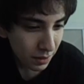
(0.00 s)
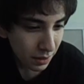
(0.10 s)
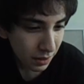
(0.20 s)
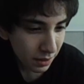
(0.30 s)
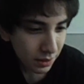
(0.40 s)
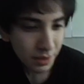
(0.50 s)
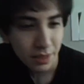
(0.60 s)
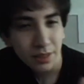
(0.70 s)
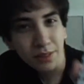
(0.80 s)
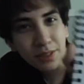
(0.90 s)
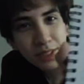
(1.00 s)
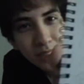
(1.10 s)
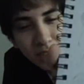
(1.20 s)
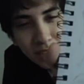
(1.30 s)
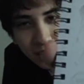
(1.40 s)
and he looks like
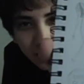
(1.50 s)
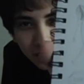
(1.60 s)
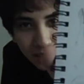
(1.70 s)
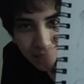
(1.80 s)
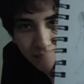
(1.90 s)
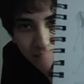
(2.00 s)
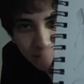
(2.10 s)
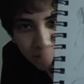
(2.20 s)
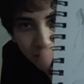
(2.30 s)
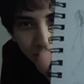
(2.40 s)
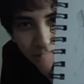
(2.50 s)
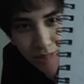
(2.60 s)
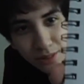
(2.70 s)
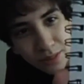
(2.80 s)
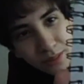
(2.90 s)
that, and I think he's really
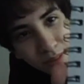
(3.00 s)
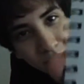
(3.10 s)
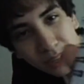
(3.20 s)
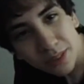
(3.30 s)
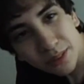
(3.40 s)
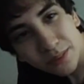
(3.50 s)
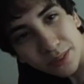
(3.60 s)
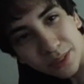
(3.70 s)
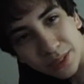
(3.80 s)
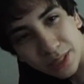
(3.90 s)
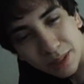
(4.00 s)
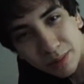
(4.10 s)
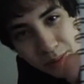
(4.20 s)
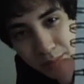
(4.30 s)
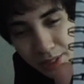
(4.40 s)
cute. I don't know if you can see that
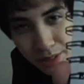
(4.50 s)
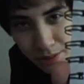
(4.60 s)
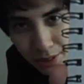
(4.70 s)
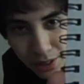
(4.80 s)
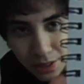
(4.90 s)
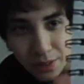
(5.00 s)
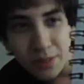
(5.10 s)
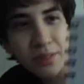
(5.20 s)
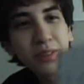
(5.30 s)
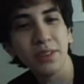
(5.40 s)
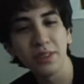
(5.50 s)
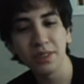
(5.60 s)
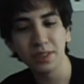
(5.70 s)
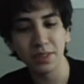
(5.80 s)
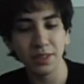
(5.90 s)
well, but he's really cute,
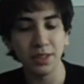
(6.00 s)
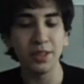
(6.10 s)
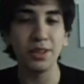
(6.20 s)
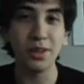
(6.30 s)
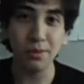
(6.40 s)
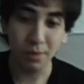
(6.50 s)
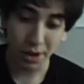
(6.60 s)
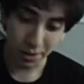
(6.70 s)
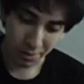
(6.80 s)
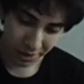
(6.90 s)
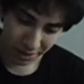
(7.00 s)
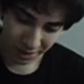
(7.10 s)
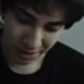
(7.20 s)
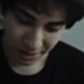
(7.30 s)
in my opinion.